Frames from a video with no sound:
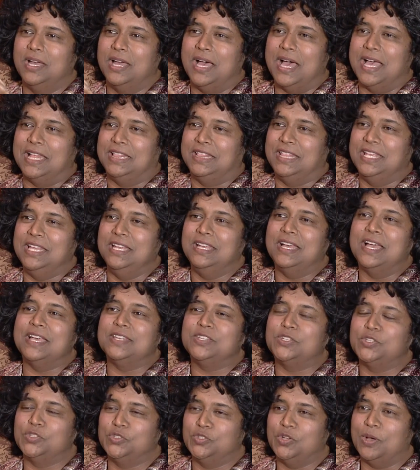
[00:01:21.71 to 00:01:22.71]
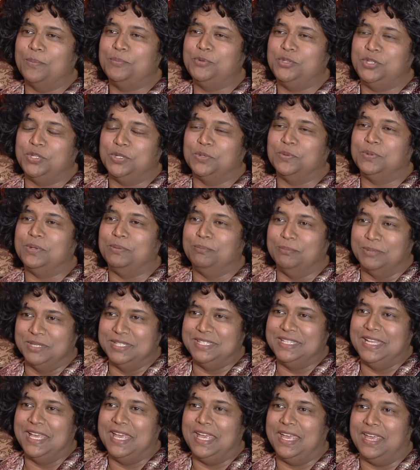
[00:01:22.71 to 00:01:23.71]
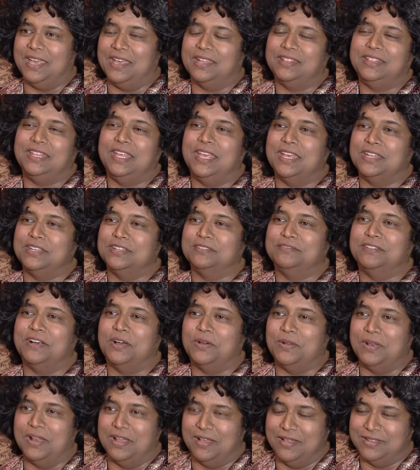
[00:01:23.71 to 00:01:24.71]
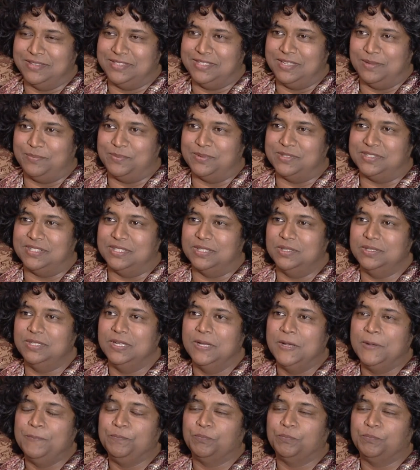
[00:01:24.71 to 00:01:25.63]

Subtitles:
I think I stopped you in mid-air at the end of our last episode